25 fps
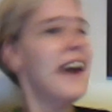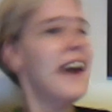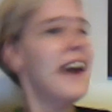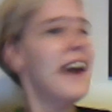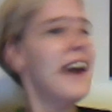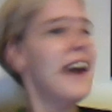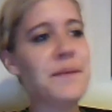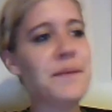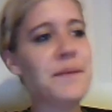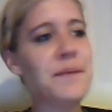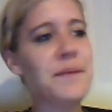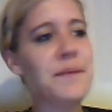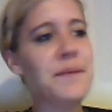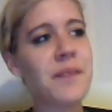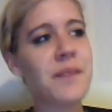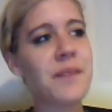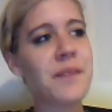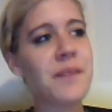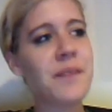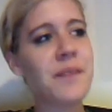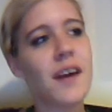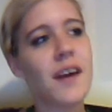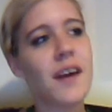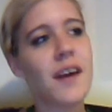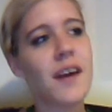But
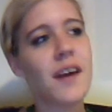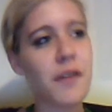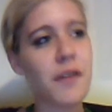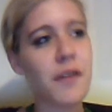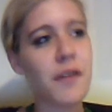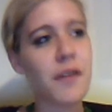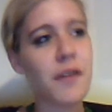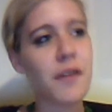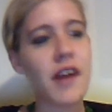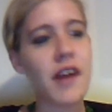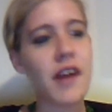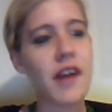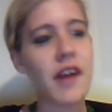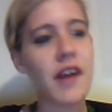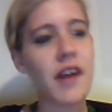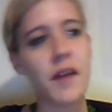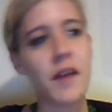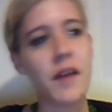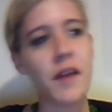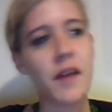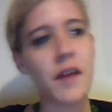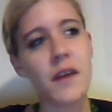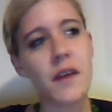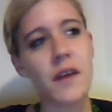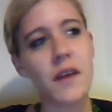obviously,
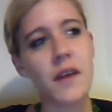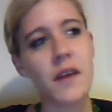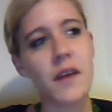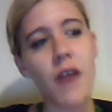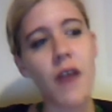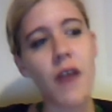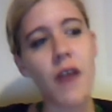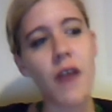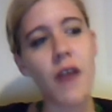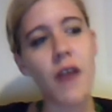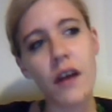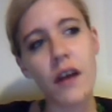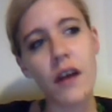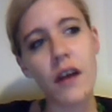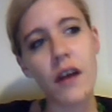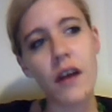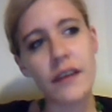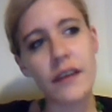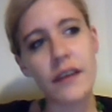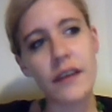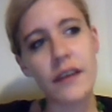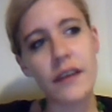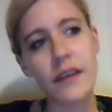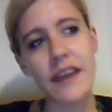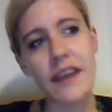
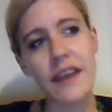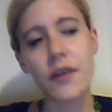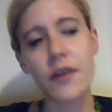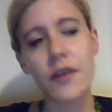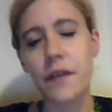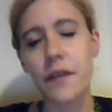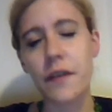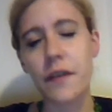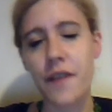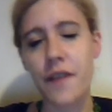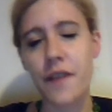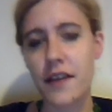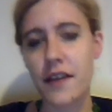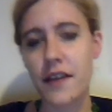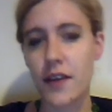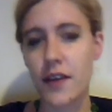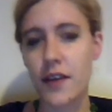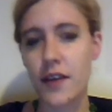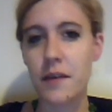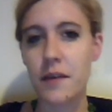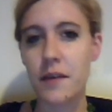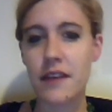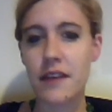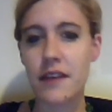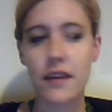it's not the first
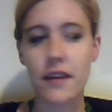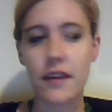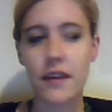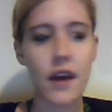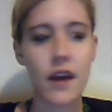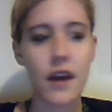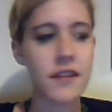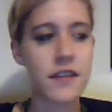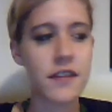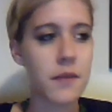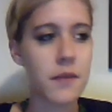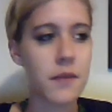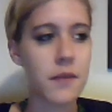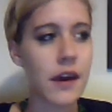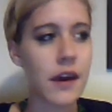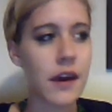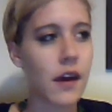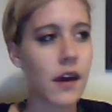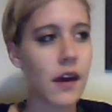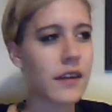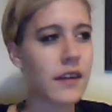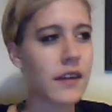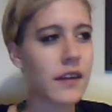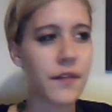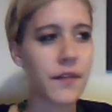time that it's occurred to
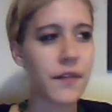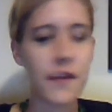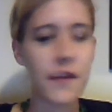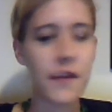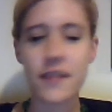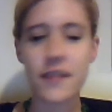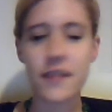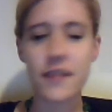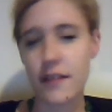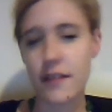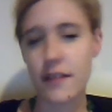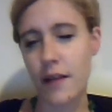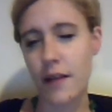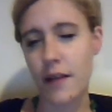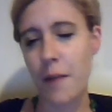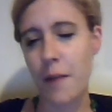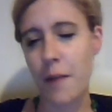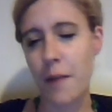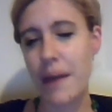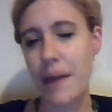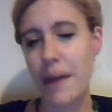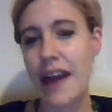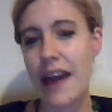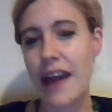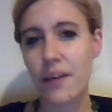me. For instance,
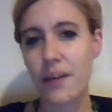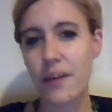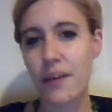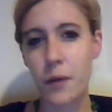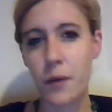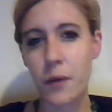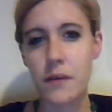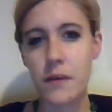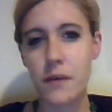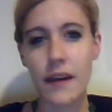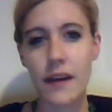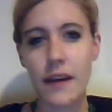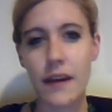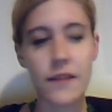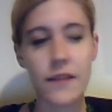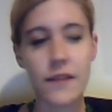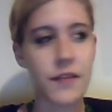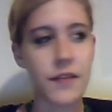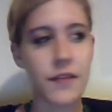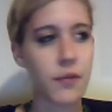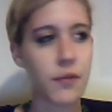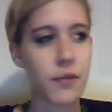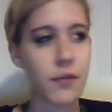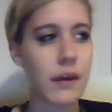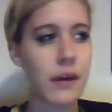like my ex, we were together
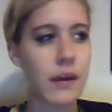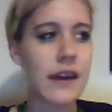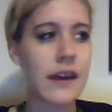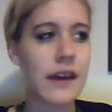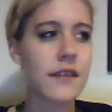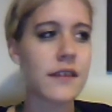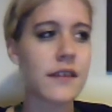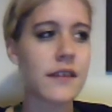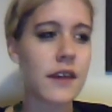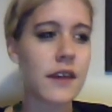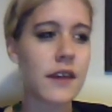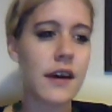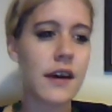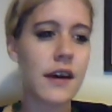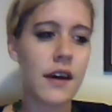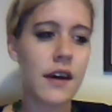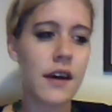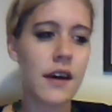for 3 years.